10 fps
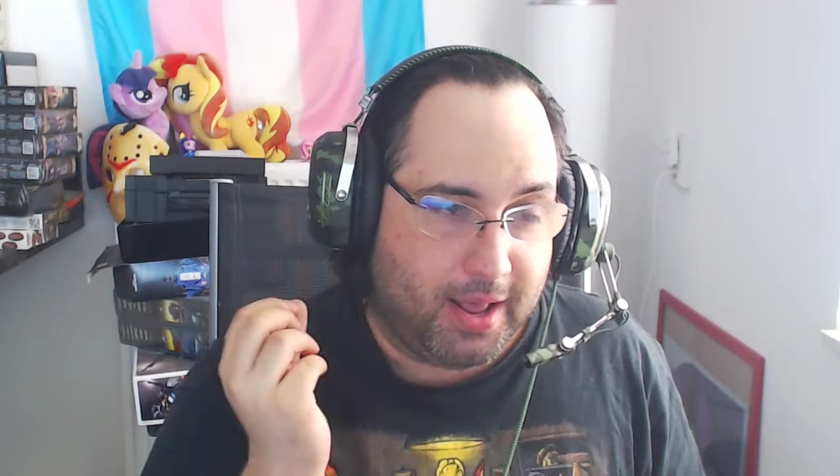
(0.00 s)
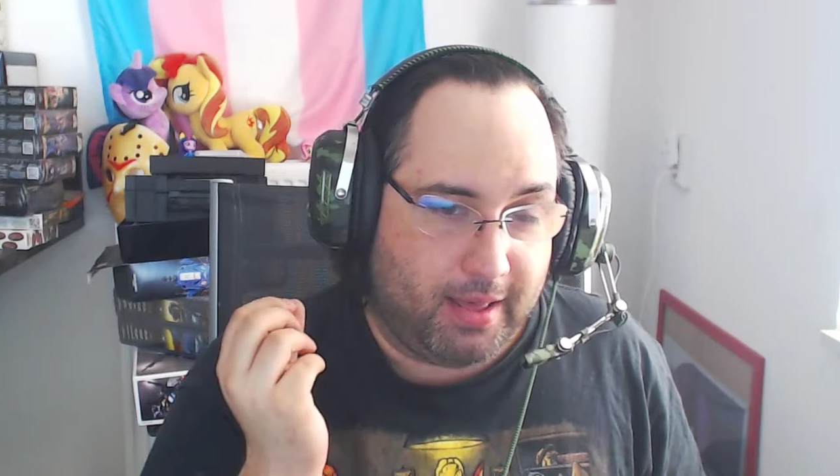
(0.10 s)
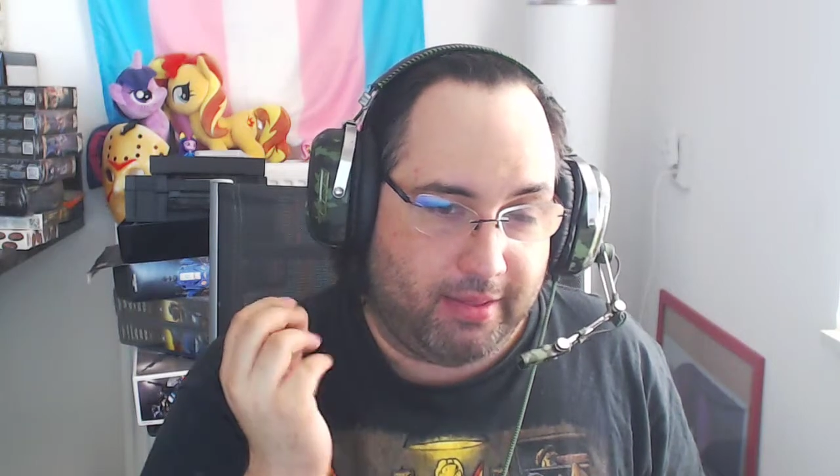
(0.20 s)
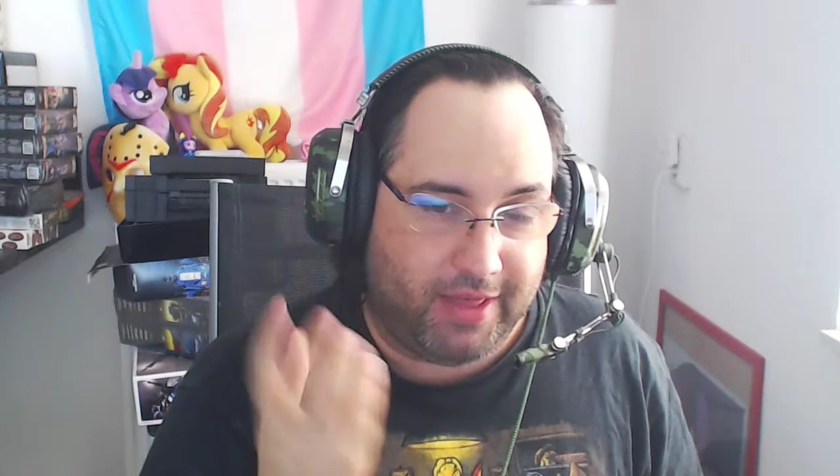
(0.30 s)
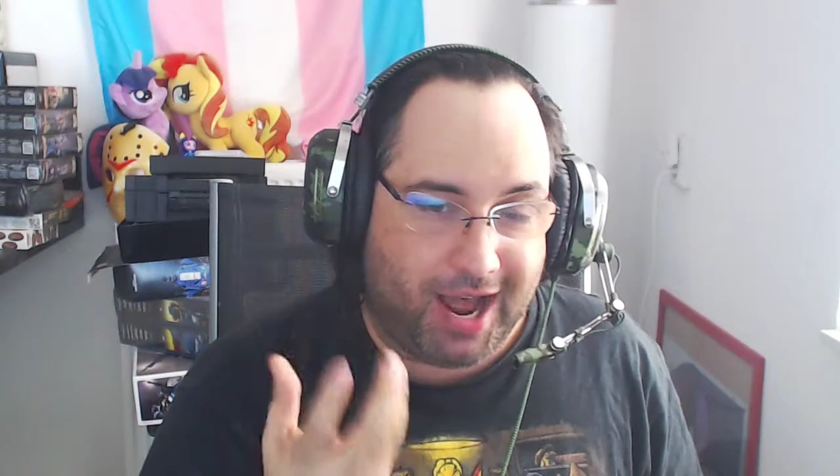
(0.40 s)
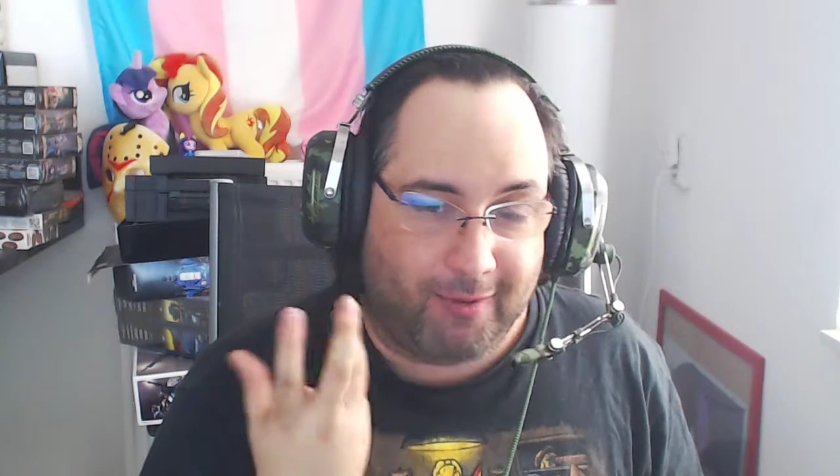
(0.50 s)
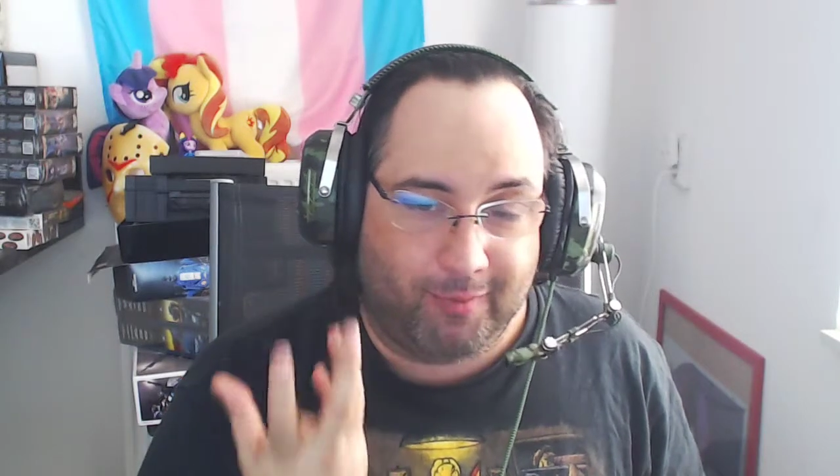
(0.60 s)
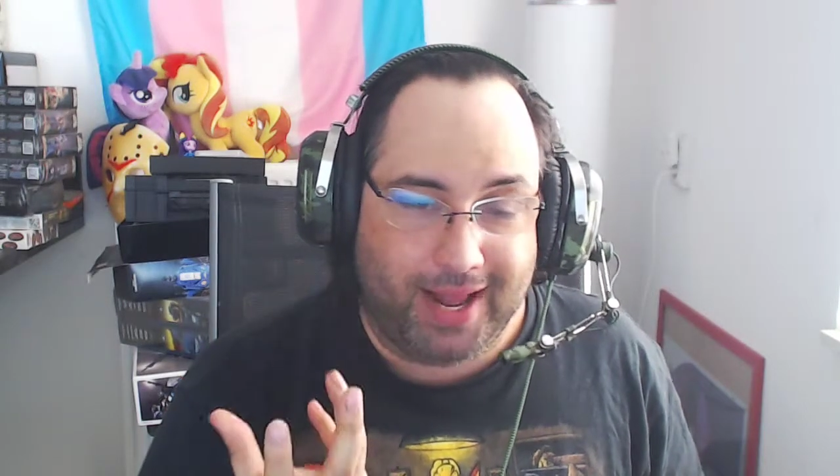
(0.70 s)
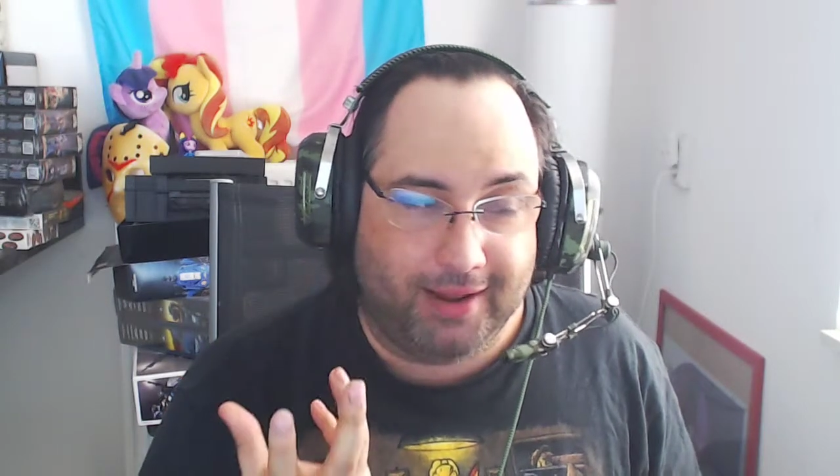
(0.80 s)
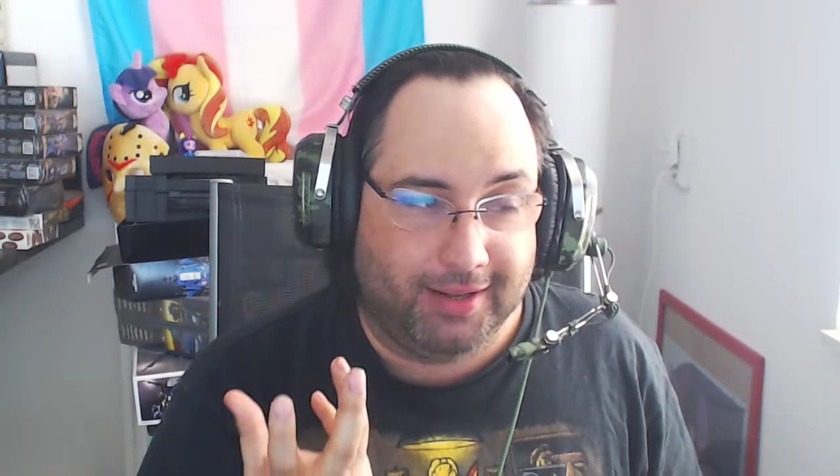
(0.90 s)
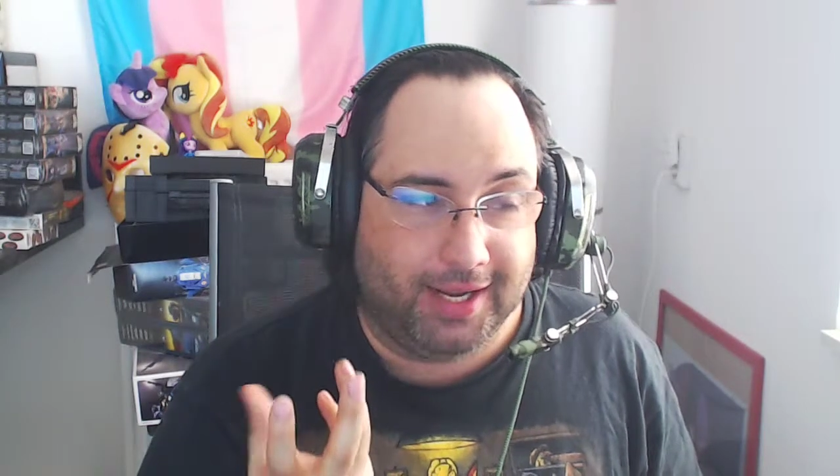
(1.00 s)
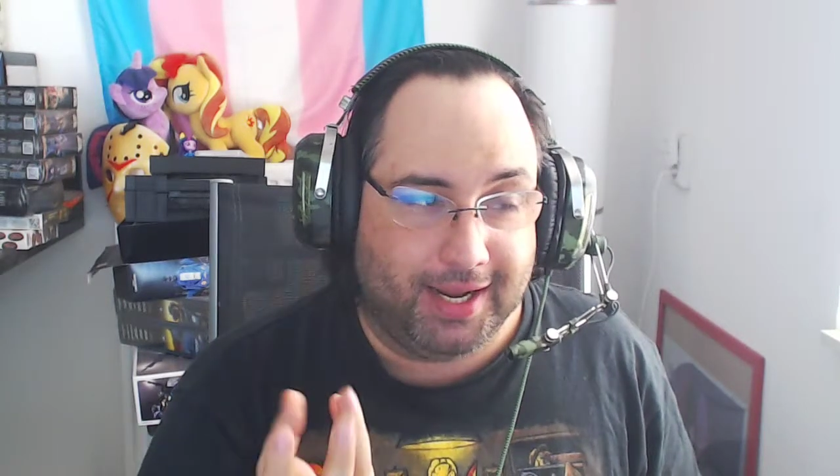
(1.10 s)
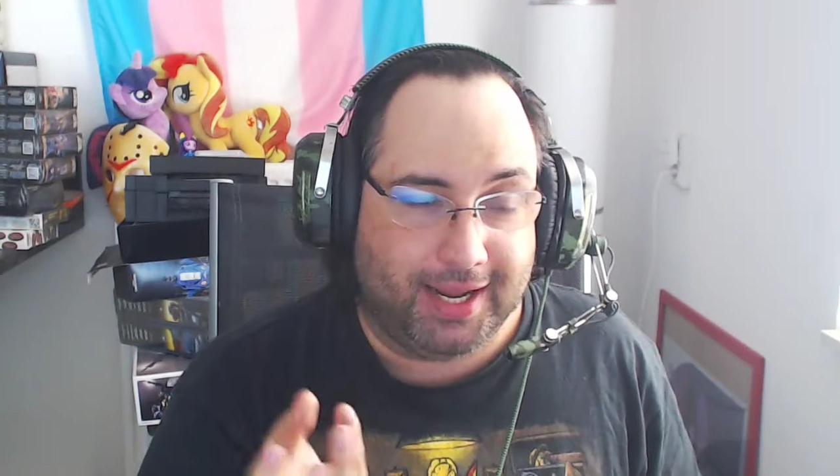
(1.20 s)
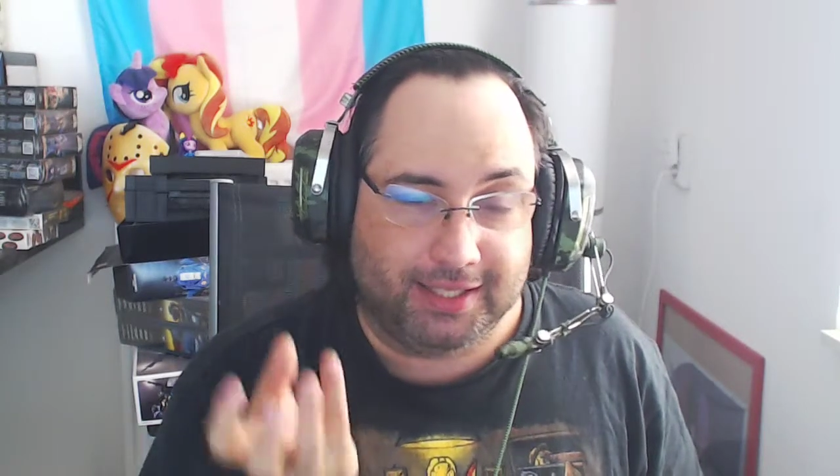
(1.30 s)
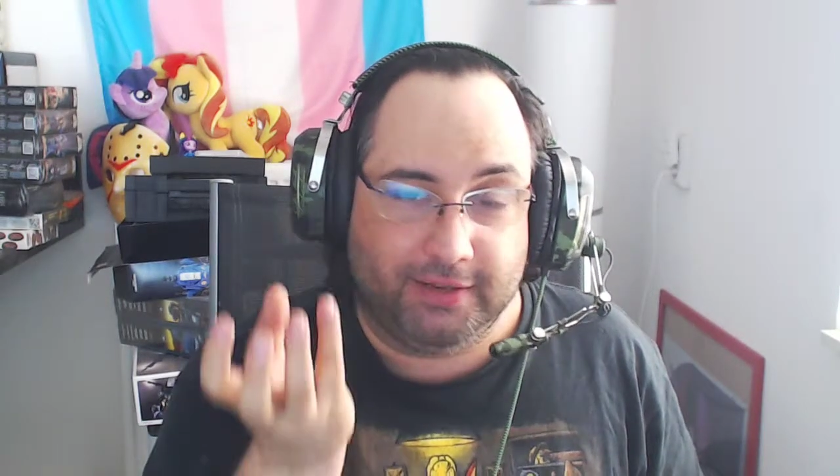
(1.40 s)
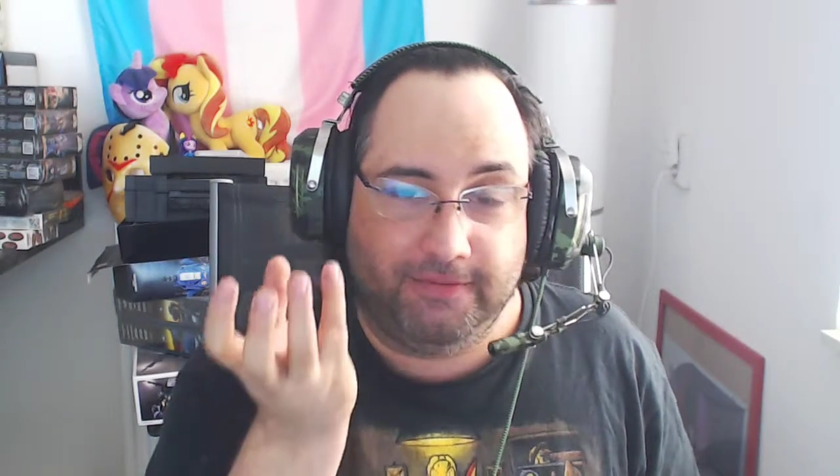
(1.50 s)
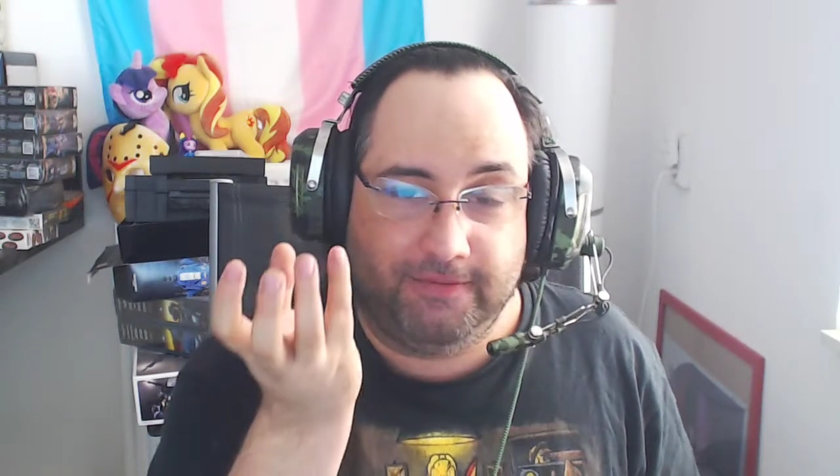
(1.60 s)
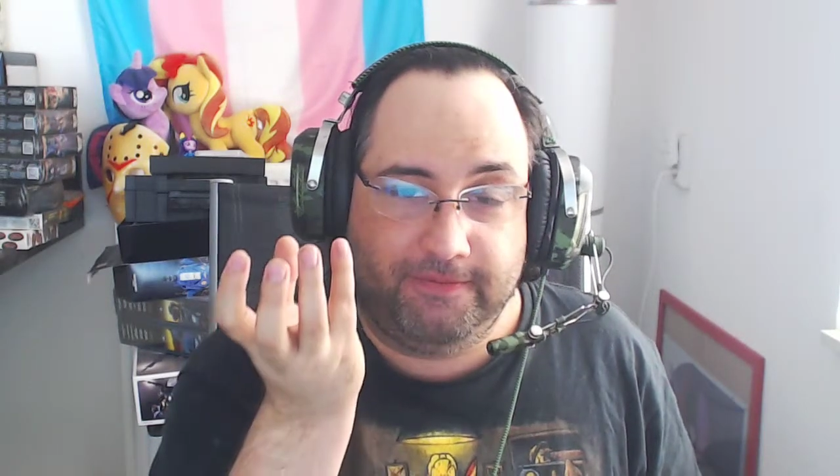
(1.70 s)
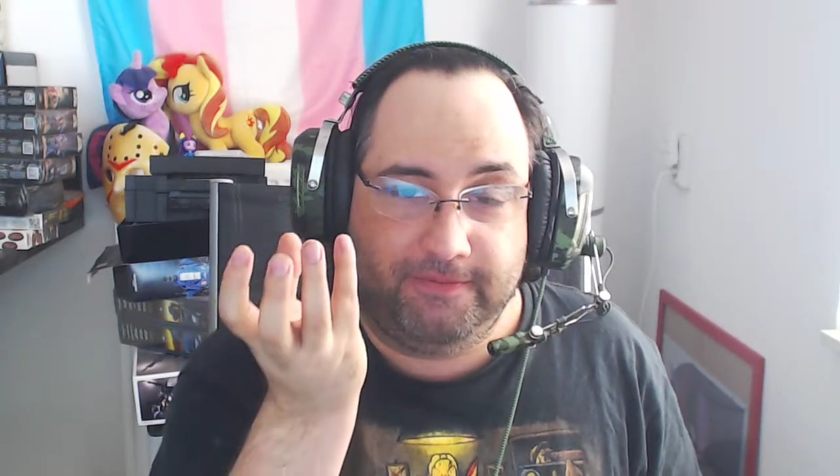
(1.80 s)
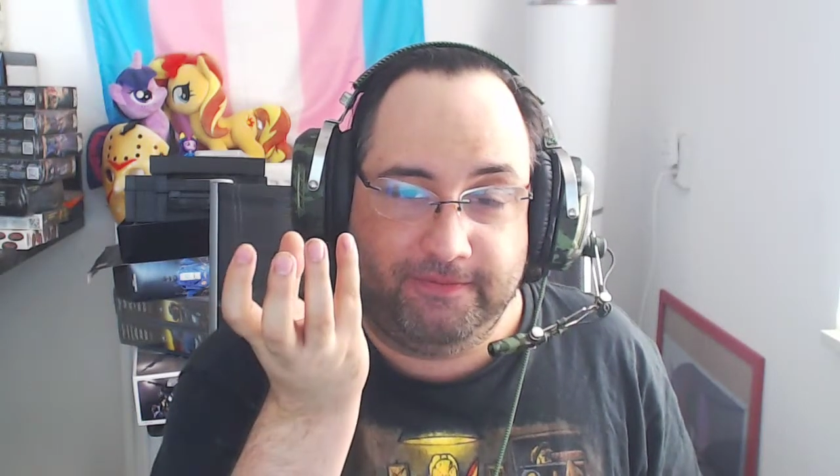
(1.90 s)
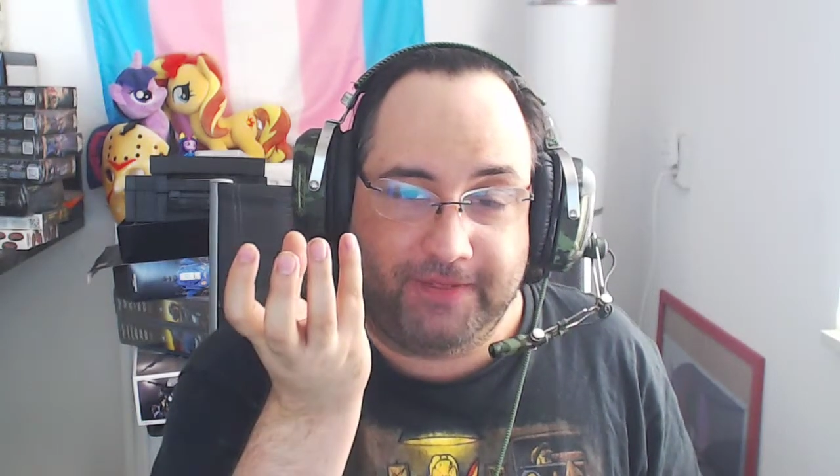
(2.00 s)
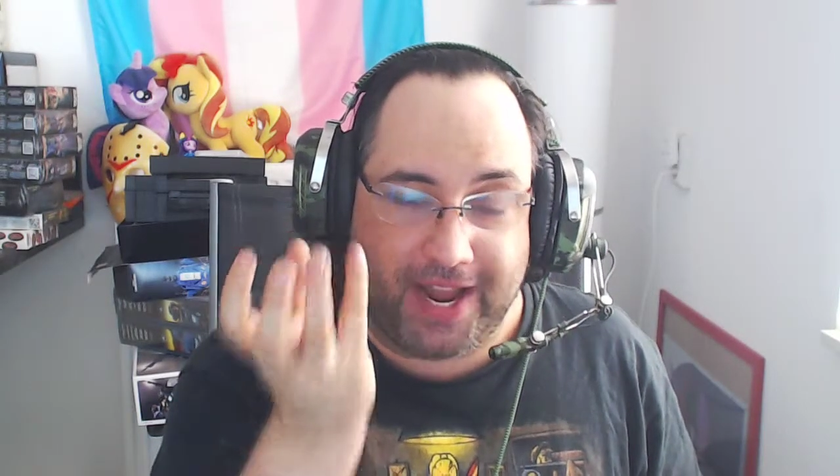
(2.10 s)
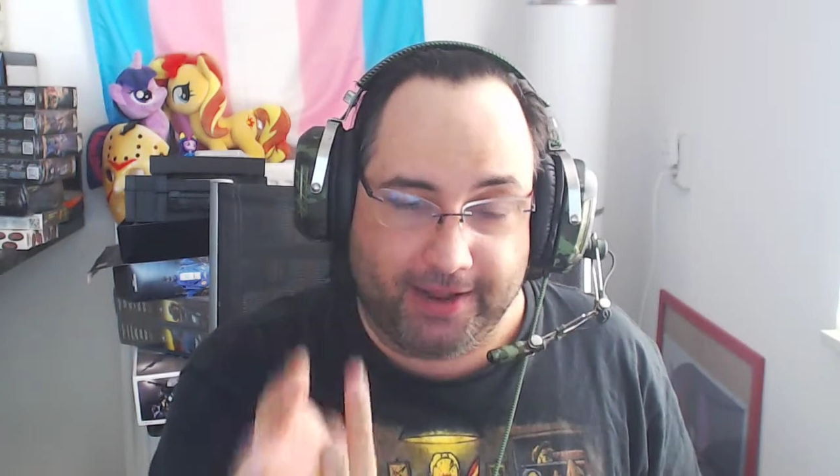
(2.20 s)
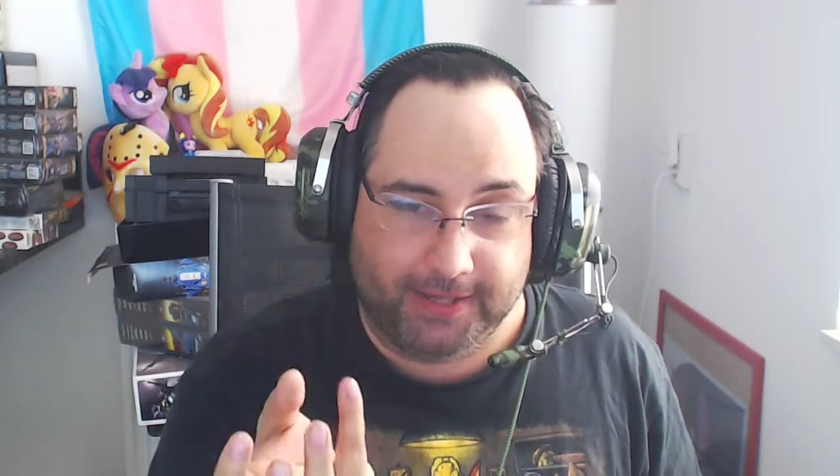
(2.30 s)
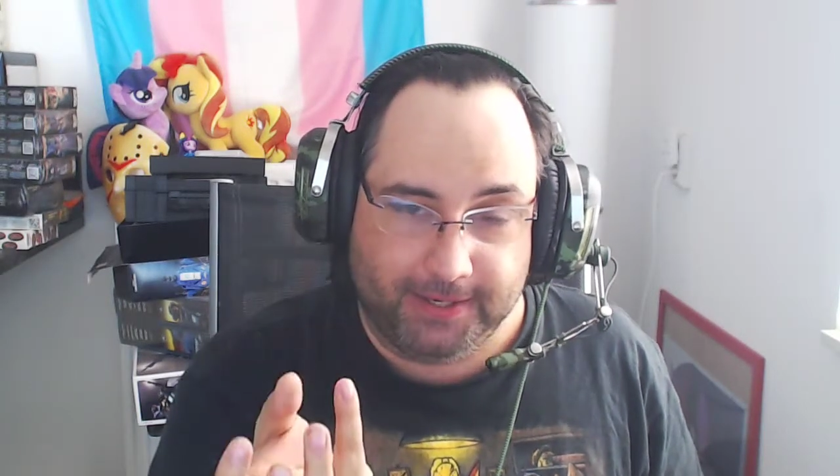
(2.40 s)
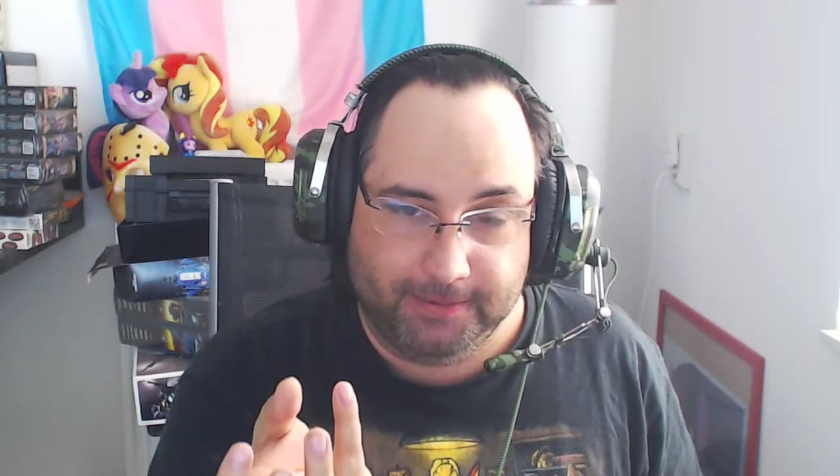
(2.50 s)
That weld has failed.